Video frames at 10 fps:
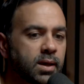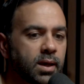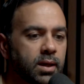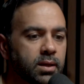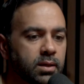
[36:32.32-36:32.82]

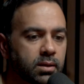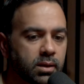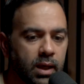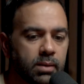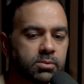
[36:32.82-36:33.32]
and it
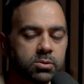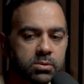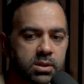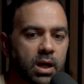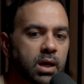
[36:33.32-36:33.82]
came to a
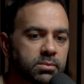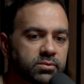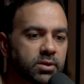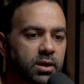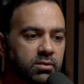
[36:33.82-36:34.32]
time
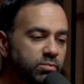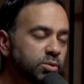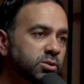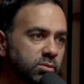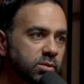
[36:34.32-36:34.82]
of okay, you've
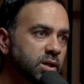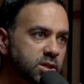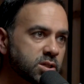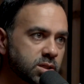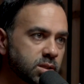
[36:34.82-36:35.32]
built the
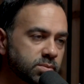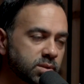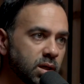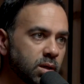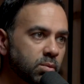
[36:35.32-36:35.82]
relationships.
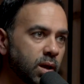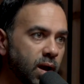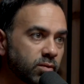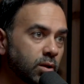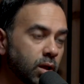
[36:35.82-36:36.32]
We
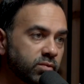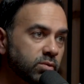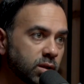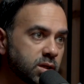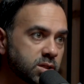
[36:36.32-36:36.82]
have a lot of
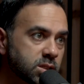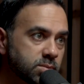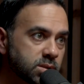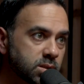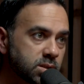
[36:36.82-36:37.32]

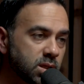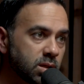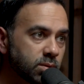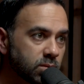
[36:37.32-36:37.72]
relationships in the city, but